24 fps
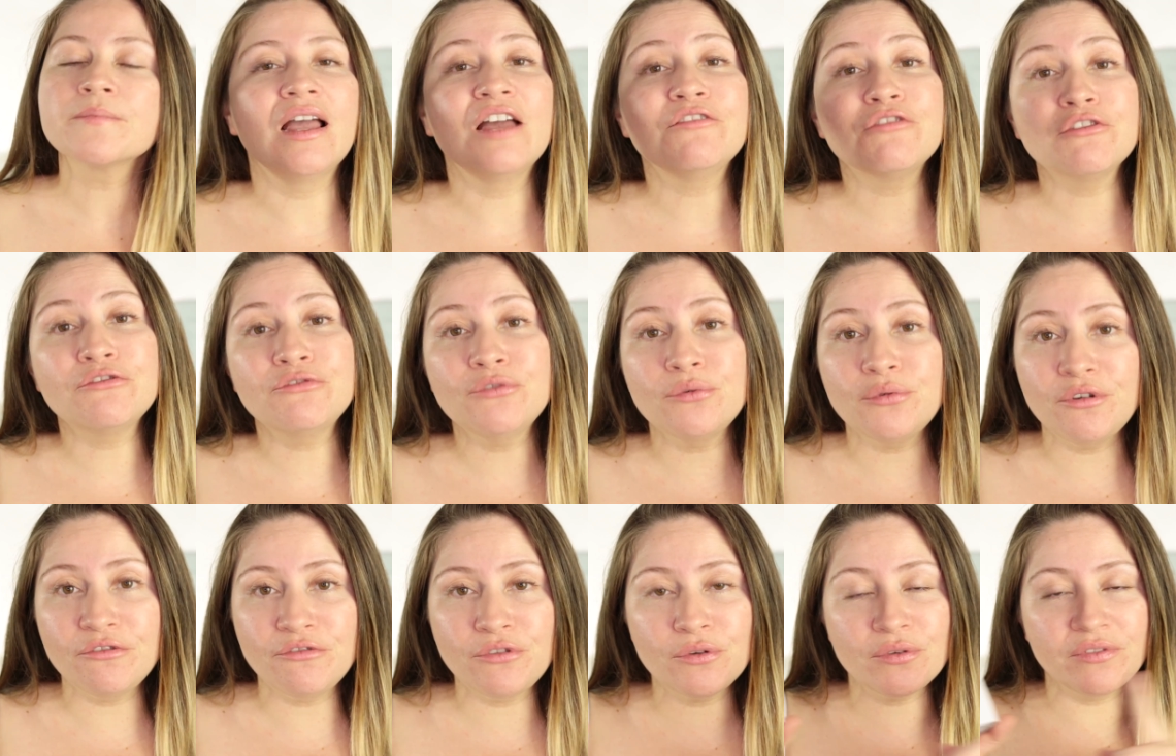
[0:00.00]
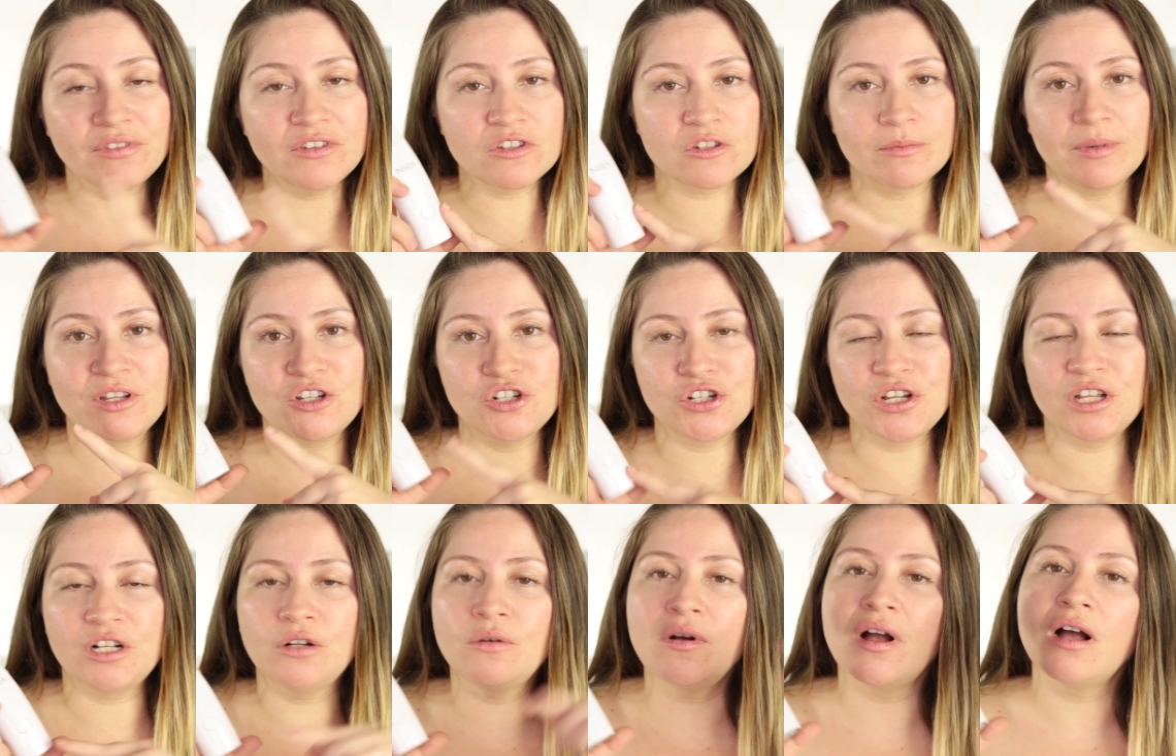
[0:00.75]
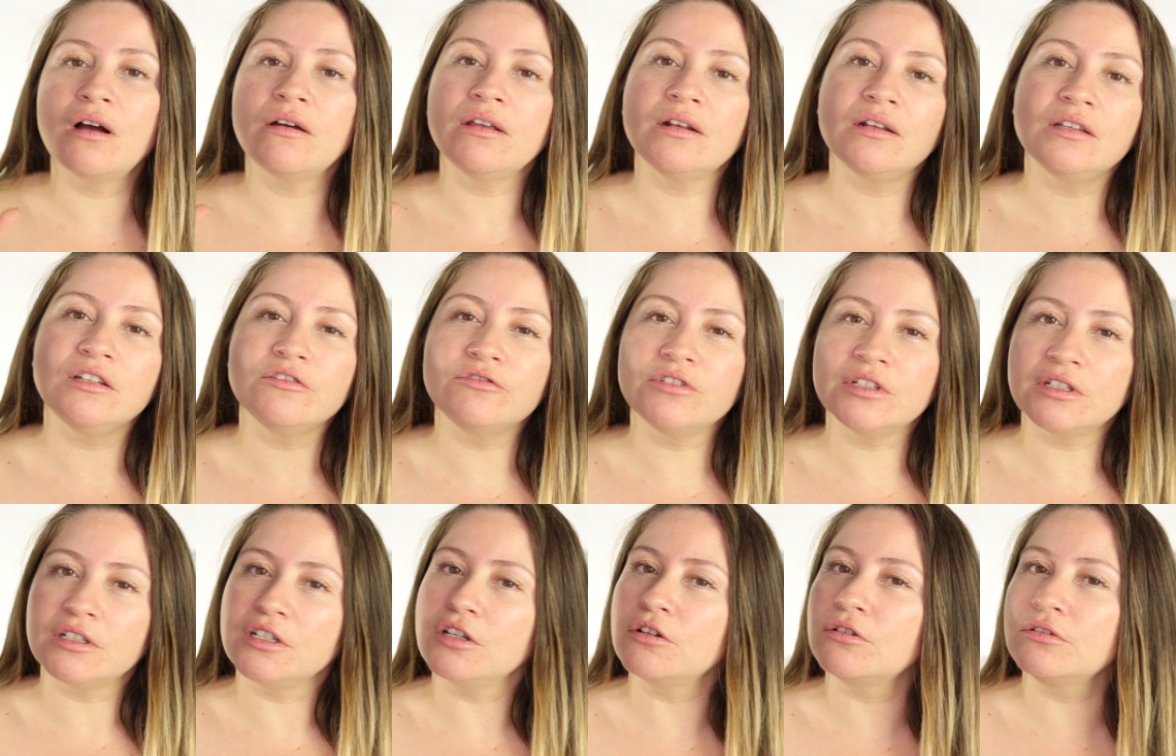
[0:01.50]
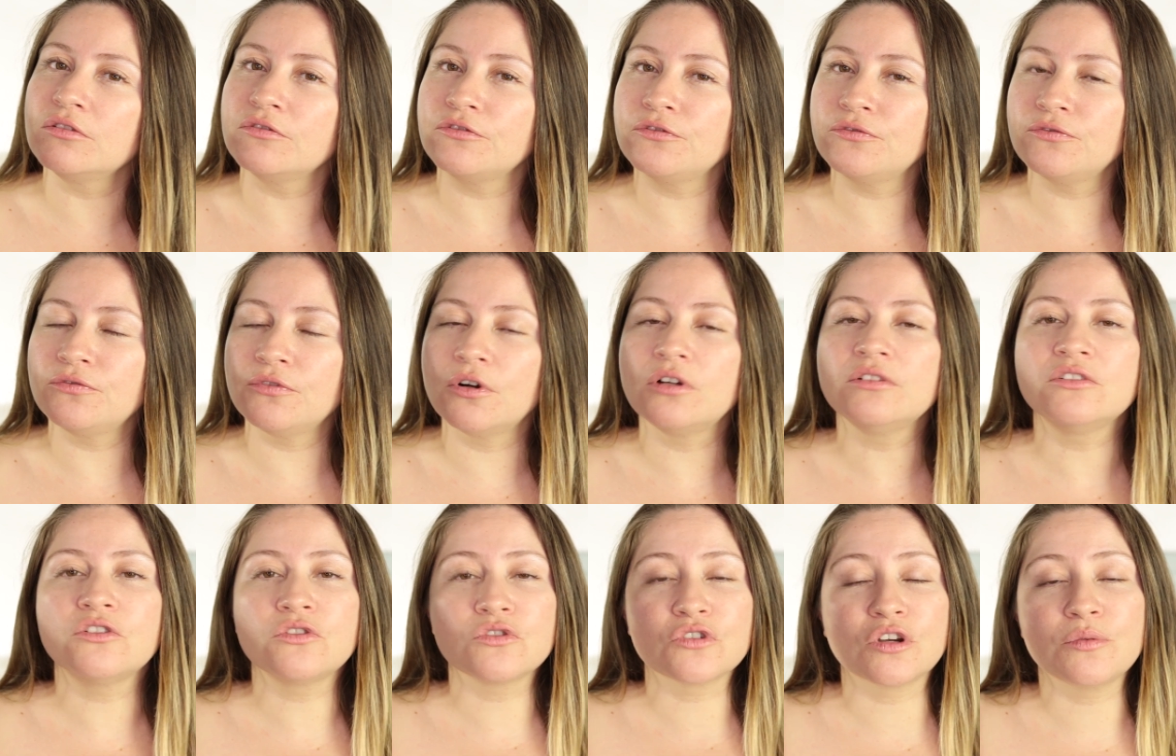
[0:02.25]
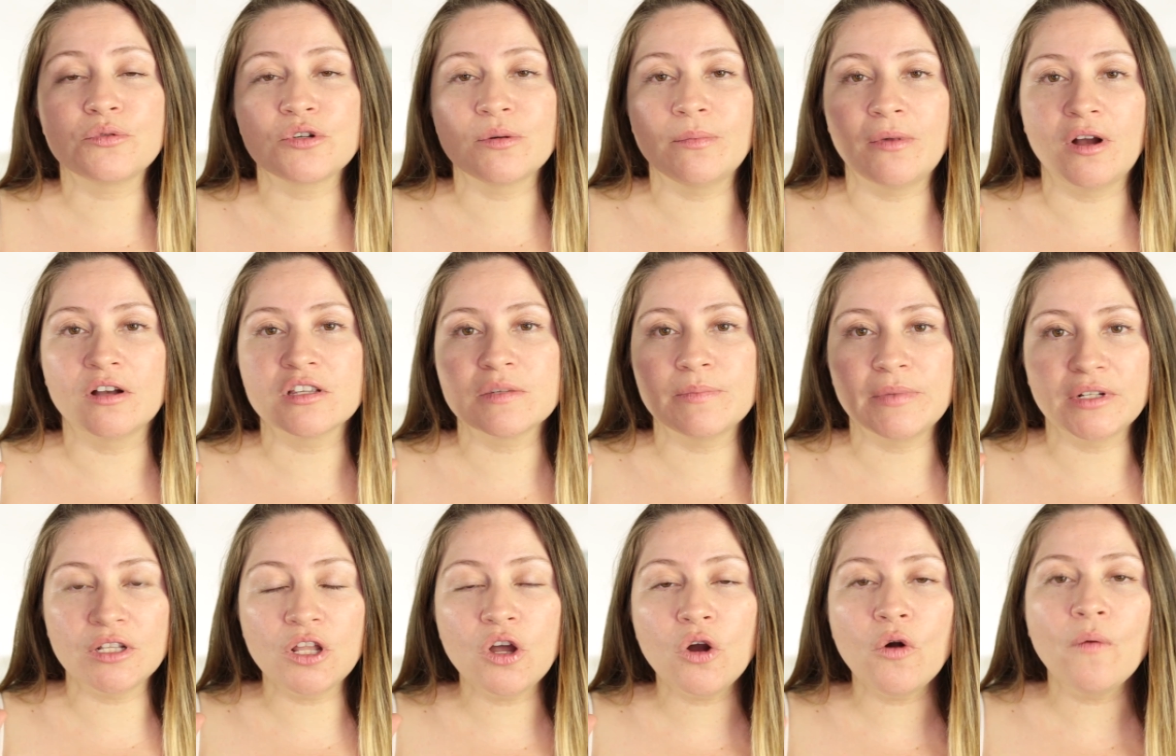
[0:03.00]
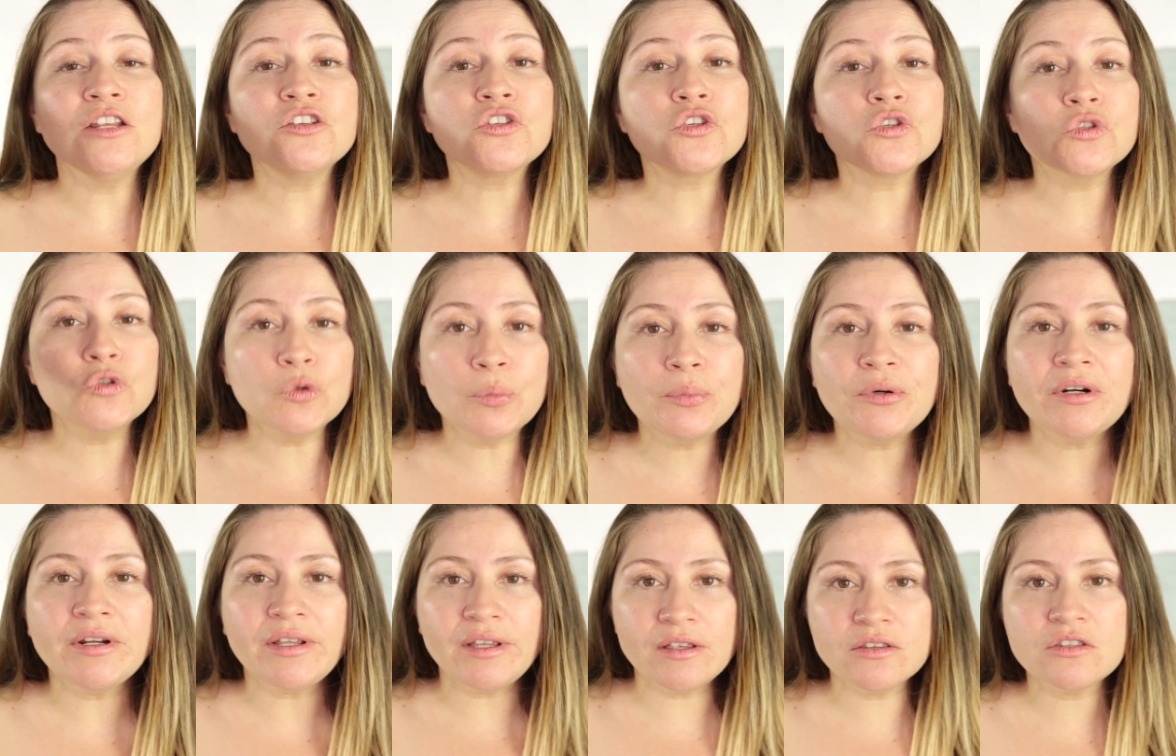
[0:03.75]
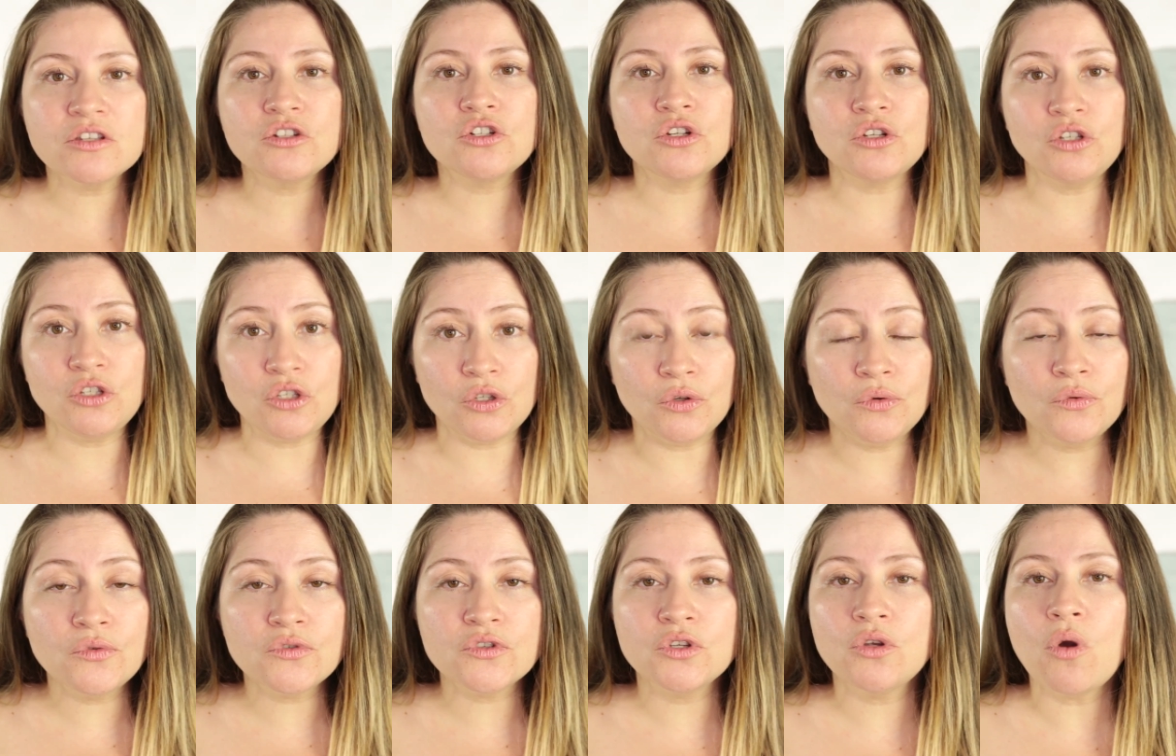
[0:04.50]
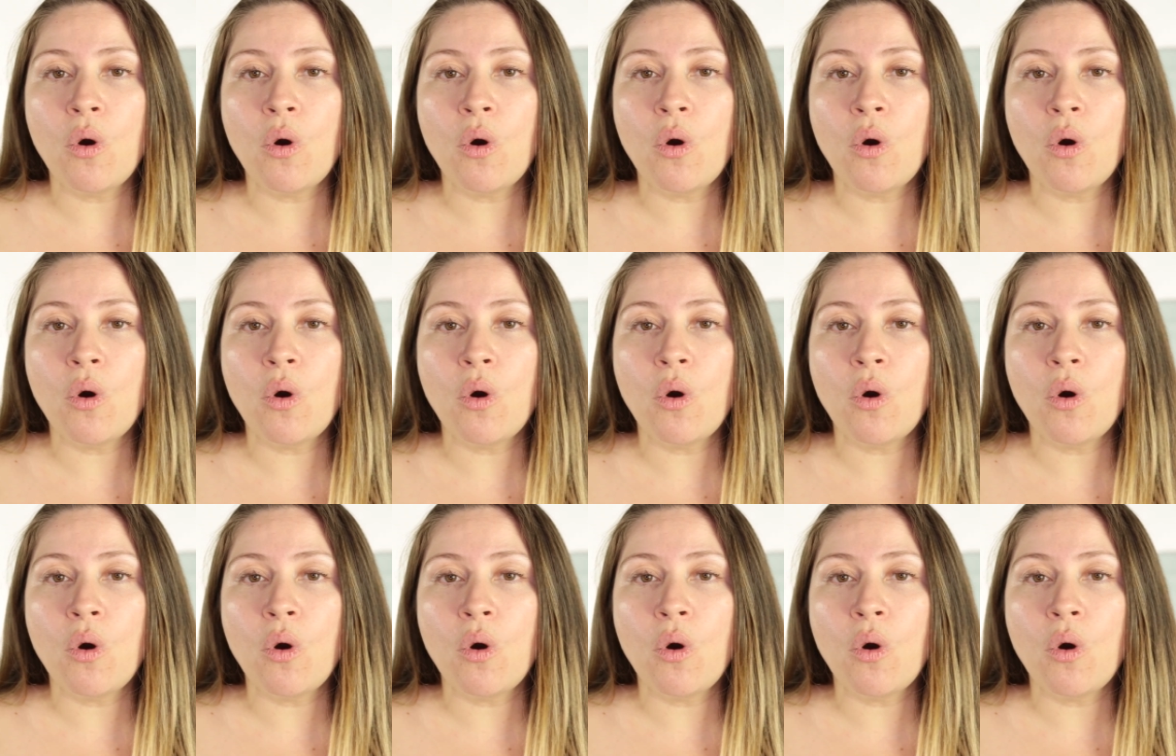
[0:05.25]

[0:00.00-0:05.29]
I have a full review of this on my channel. I'll leave the link on, on the description box below. It's super easy to use.